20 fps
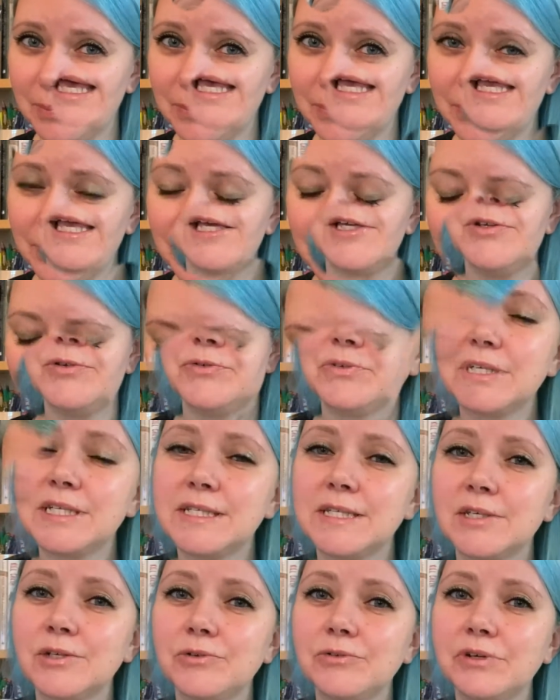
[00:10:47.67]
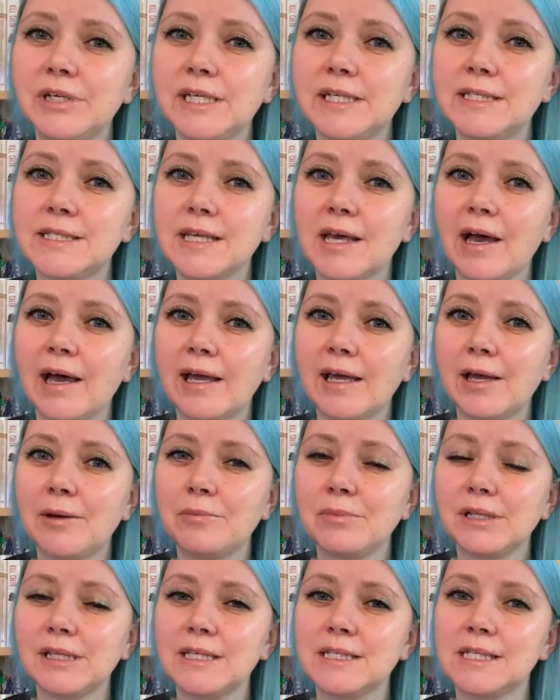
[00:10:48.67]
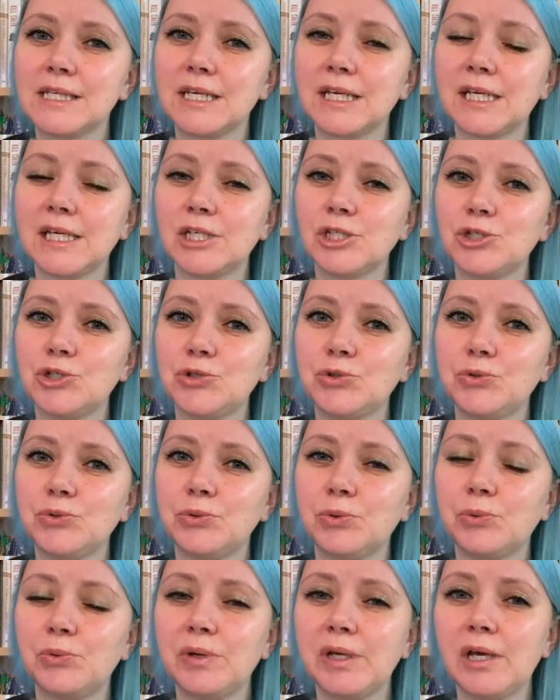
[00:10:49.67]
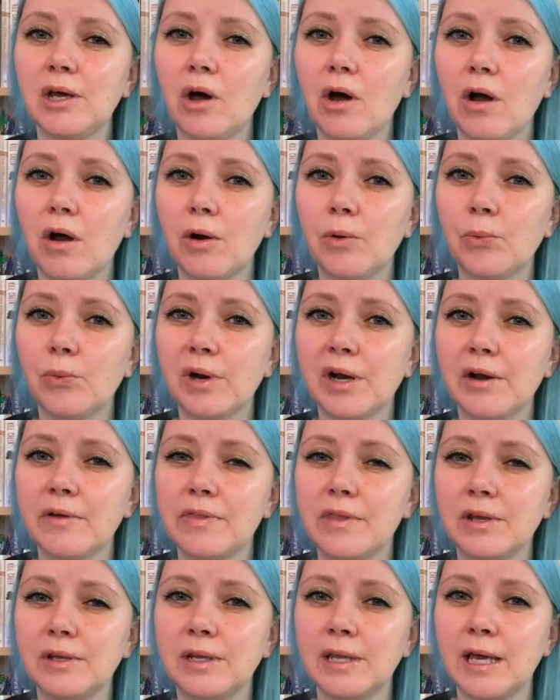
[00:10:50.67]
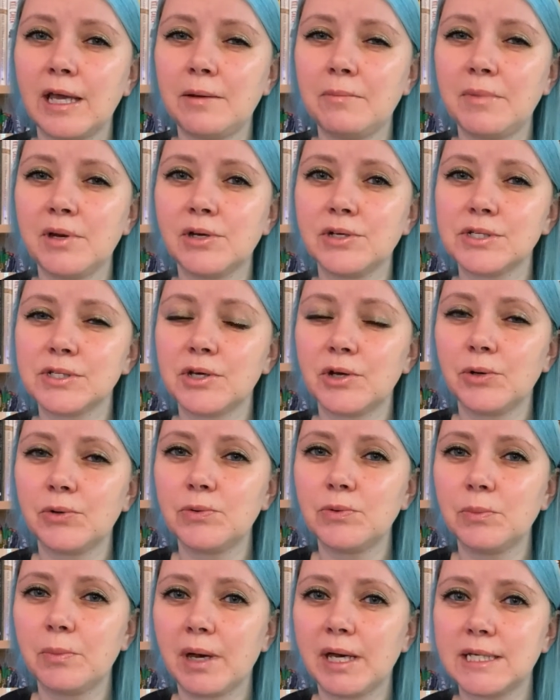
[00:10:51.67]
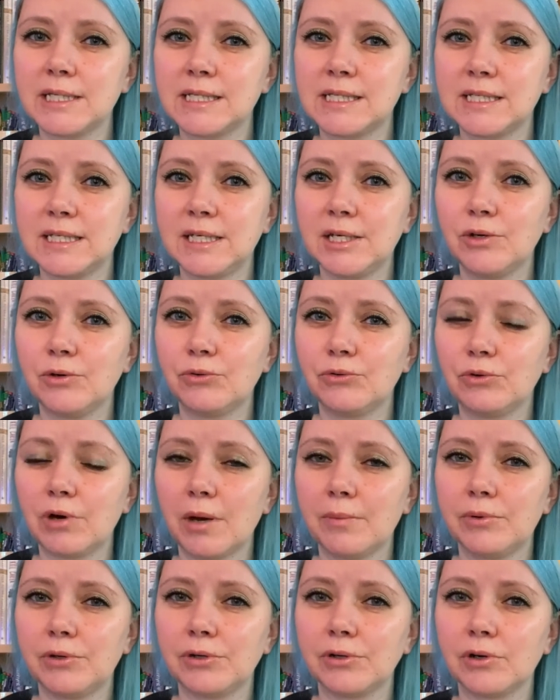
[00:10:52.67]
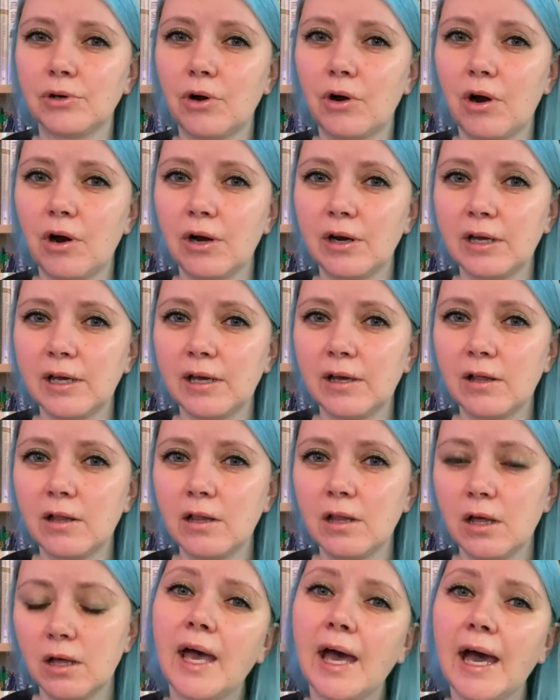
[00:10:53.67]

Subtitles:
In recent reads, I am listening to We Are Where the Nightmares Go by C. Robert Cargill.